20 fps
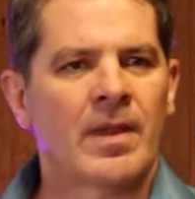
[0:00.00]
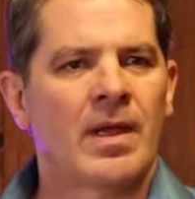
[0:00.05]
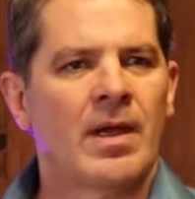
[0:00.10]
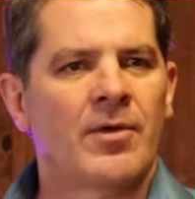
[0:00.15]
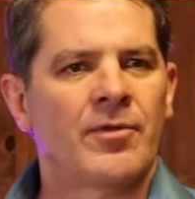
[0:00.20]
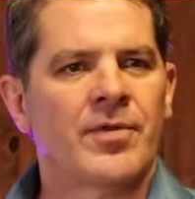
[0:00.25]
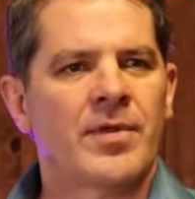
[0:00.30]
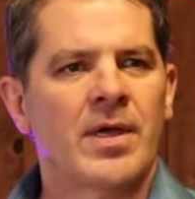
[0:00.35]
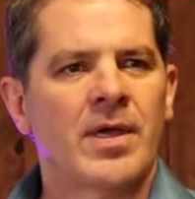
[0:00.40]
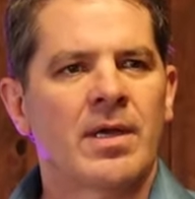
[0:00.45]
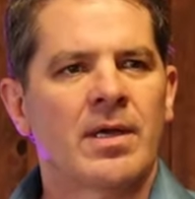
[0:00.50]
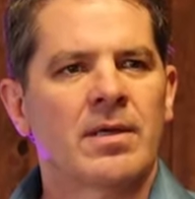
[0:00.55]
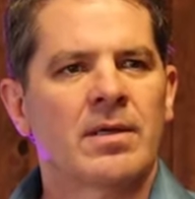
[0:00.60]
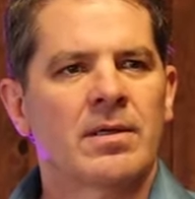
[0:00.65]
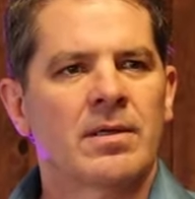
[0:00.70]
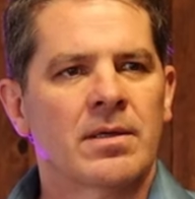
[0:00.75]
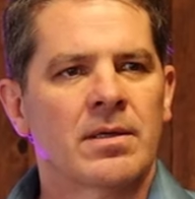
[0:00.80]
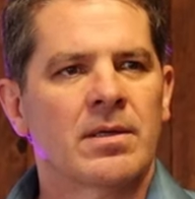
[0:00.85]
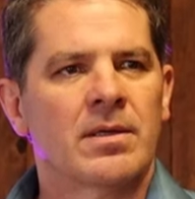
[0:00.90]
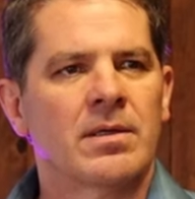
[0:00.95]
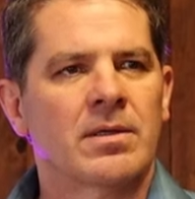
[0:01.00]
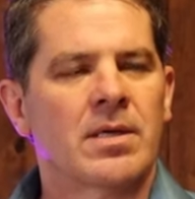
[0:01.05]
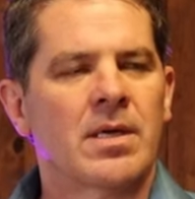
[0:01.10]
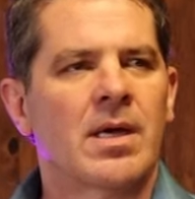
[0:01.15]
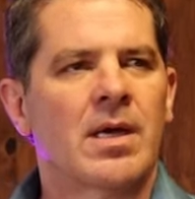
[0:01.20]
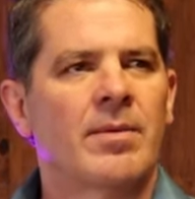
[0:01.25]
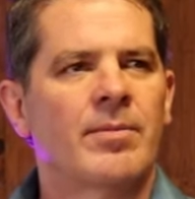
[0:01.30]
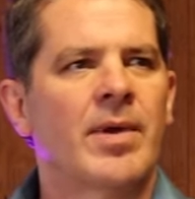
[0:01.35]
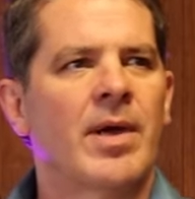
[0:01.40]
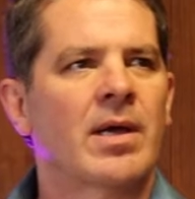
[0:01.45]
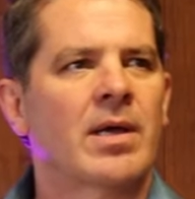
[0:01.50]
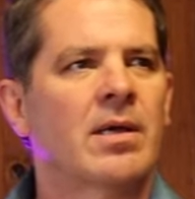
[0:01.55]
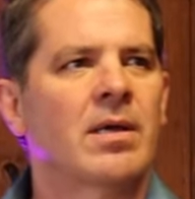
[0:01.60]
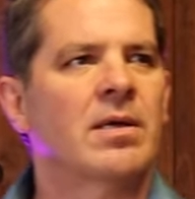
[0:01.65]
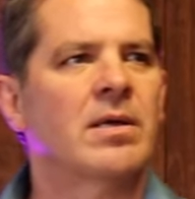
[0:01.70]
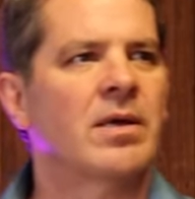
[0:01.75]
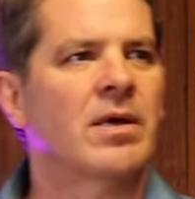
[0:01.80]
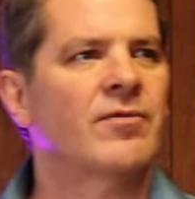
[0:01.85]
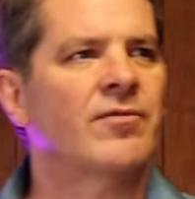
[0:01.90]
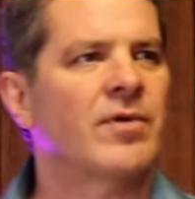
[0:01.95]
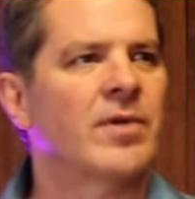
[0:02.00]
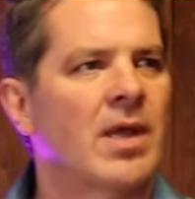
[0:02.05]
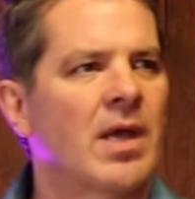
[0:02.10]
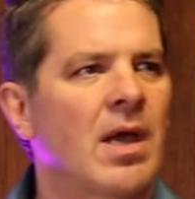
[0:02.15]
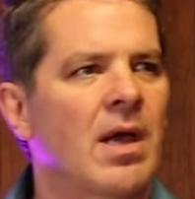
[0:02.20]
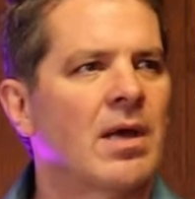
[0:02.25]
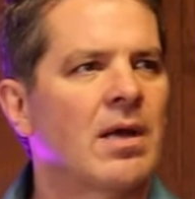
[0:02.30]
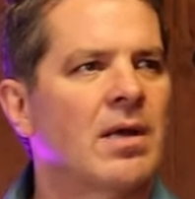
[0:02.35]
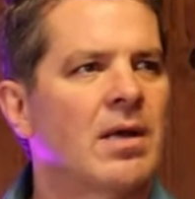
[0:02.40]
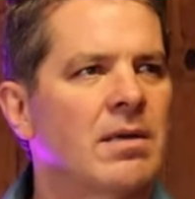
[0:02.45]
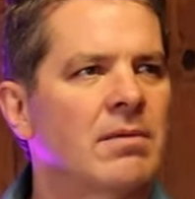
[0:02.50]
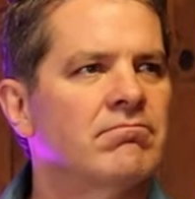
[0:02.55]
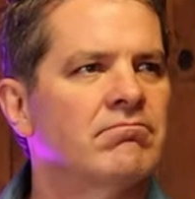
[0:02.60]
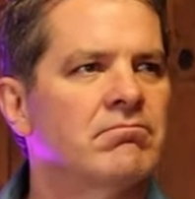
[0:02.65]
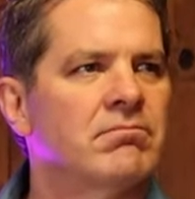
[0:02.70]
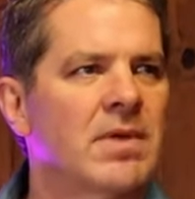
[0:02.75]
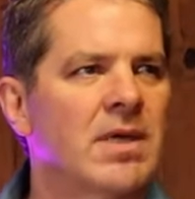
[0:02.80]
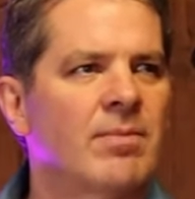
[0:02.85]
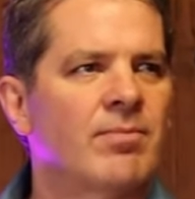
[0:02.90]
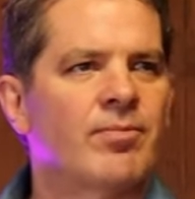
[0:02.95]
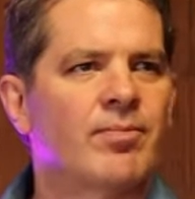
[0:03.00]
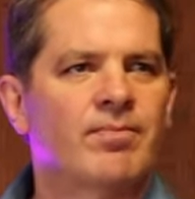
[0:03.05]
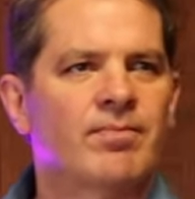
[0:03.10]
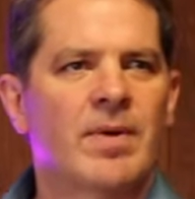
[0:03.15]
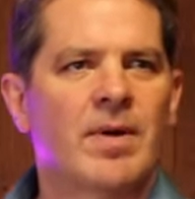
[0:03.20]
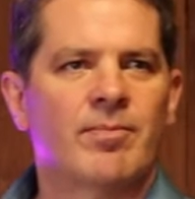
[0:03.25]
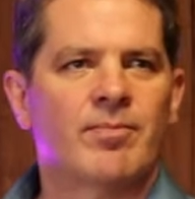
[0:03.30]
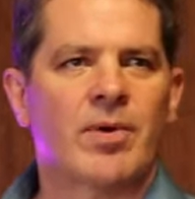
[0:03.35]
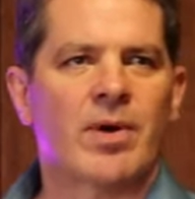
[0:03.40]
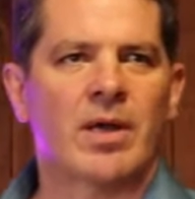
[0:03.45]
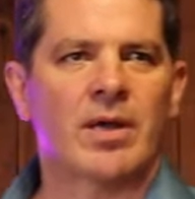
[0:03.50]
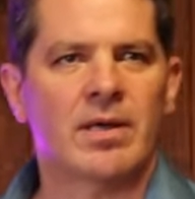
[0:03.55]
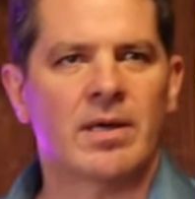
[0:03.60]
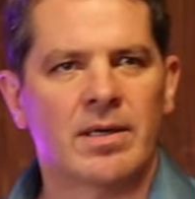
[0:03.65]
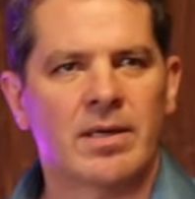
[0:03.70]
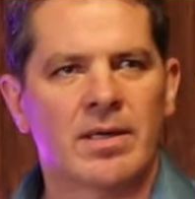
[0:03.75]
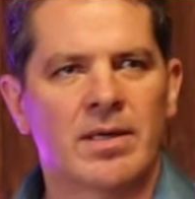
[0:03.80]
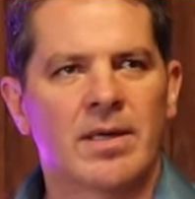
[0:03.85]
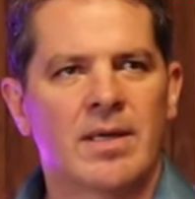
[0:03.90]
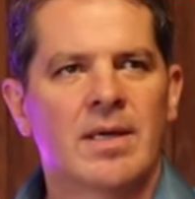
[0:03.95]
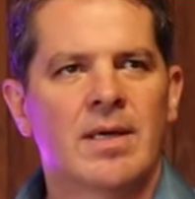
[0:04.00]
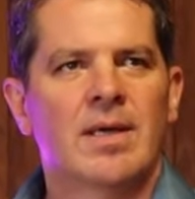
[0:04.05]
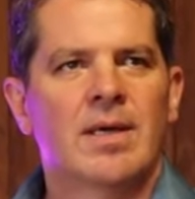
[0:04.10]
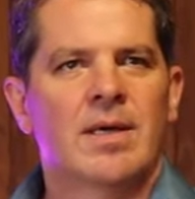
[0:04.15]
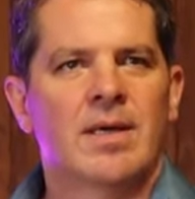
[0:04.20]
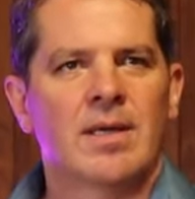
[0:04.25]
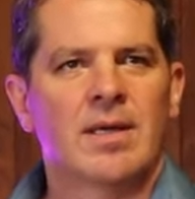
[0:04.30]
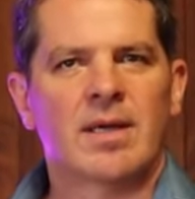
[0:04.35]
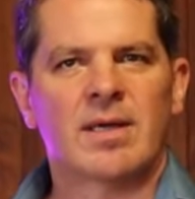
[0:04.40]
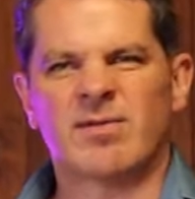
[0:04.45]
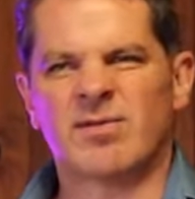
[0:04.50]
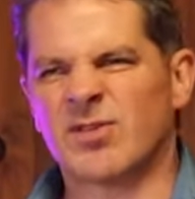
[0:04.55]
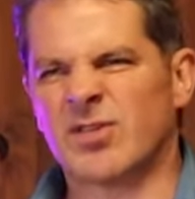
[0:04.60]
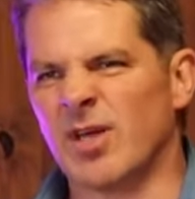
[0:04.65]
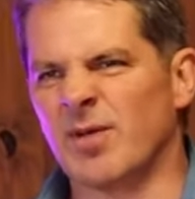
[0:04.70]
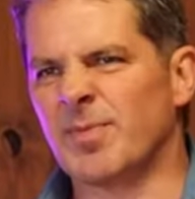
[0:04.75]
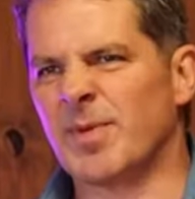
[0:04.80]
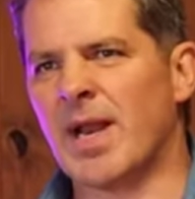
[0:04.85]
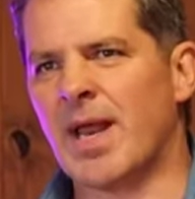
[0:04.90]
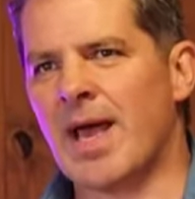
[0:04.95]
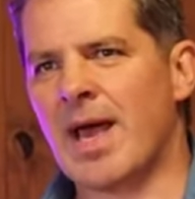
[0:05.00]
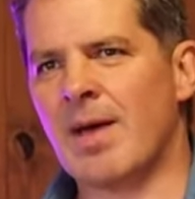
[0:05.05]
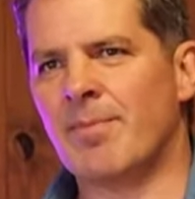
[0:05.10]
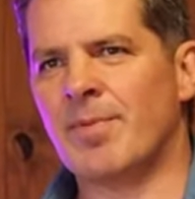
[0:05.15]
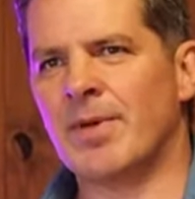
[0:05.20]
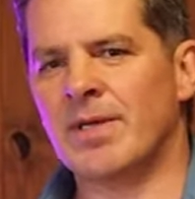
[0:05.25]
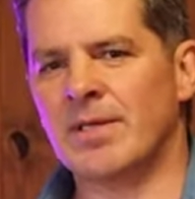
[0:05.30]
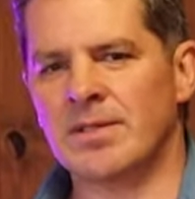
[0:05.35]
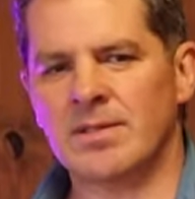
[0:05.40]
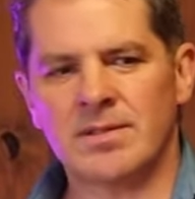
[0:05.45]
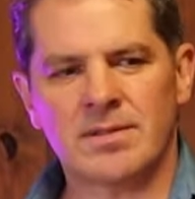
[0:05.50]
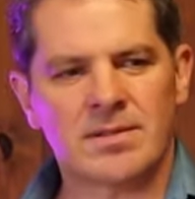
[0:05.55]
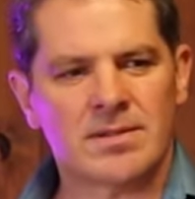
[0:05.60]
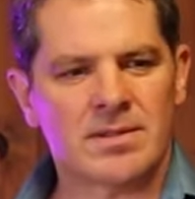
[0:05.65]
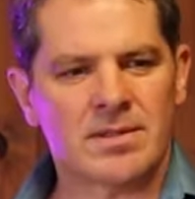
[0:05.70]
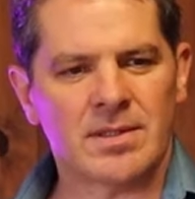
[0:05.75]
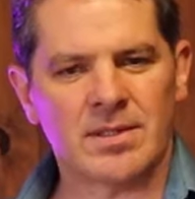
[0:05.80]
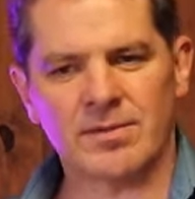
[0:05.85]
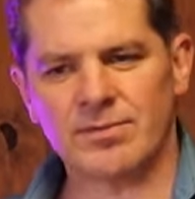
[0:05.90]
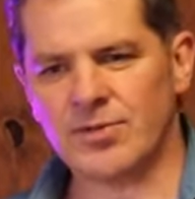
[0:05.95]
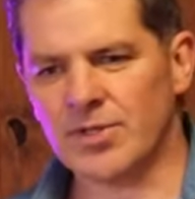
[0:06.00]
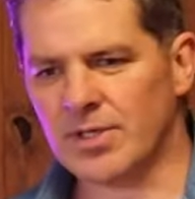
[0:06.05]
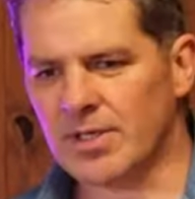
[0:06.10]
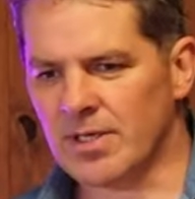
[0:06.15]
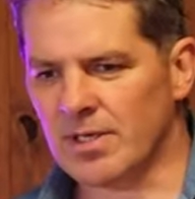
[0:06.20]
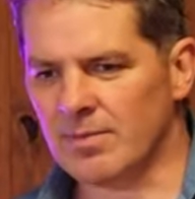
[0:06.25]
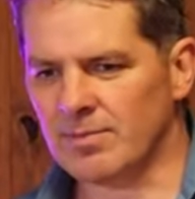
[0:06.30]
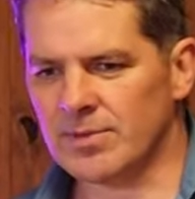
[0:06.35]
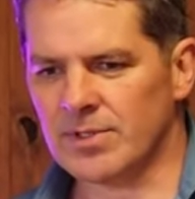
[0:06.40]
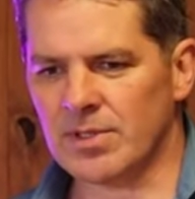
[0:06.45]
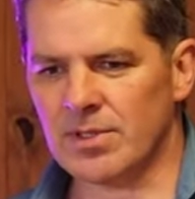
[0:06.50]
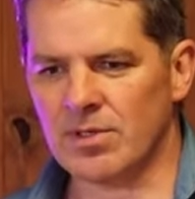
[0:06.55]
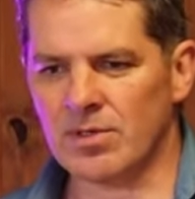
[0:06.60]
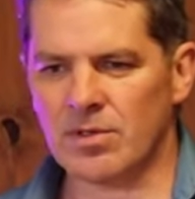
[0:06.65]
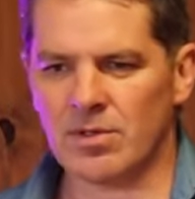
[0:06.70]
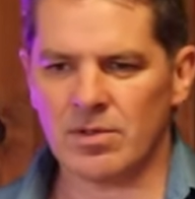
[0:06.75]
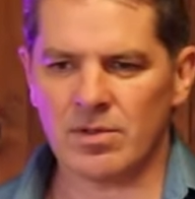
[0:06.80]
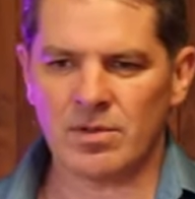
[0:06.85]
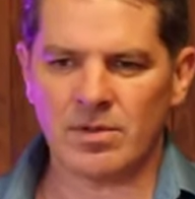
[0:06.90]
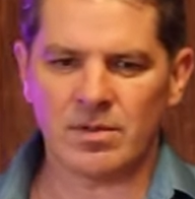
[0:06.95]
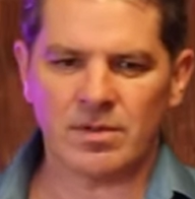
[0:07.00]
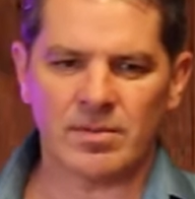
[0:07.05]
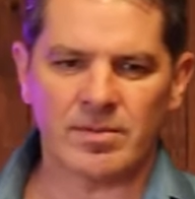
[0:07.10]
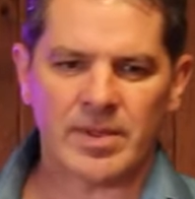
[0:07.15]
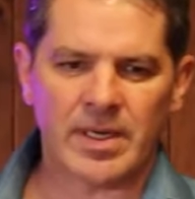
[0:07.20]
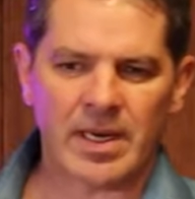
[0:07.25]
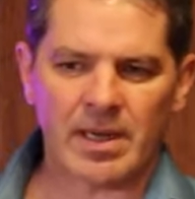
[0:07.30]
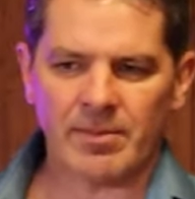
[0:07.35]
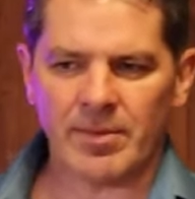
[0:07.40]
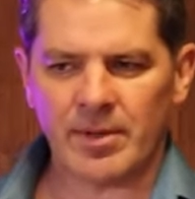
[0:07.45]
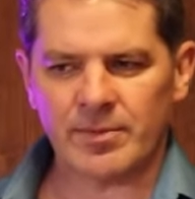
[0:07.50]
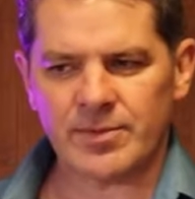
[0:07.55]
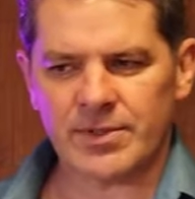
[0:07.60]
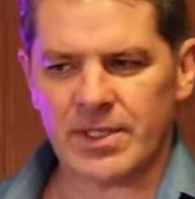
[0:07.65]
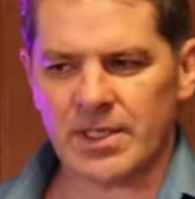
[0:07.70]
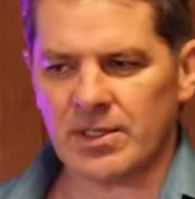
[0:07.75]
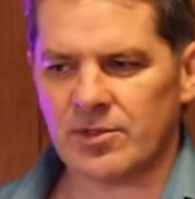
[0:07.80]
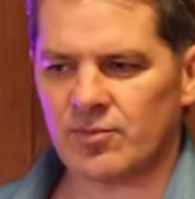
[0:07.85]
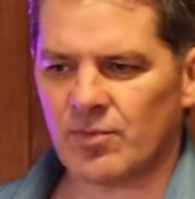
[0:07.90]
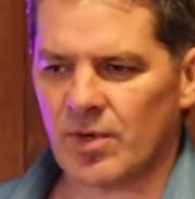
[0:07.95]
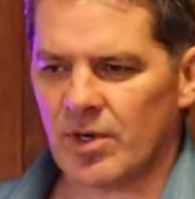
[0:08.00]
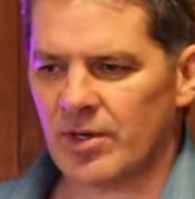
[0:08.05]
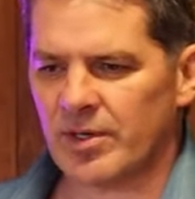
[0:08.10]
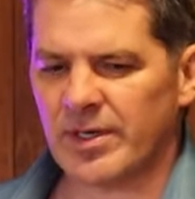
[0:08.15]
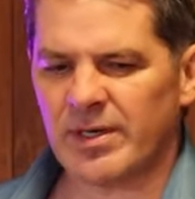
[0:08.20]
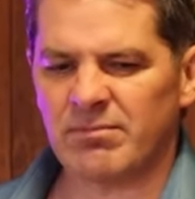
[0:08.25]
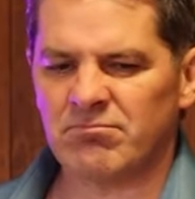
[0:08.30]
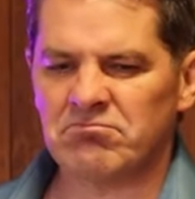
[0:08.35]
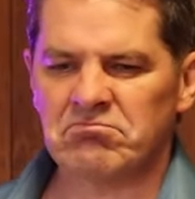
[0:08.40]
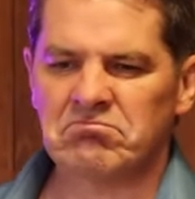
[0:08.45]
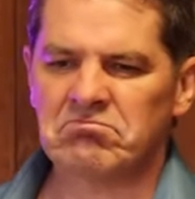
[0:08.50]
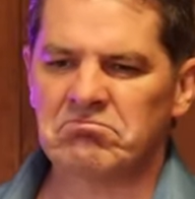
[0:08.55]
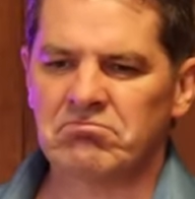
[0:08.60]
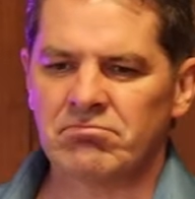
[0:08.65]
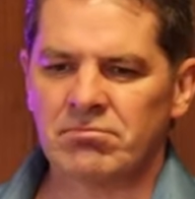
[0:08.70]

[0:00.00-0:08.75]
I'll think, okay, I'm not good enough for that. I'm, I probably need to, like, if something happens, you know, she comes home and I'm upstairs working.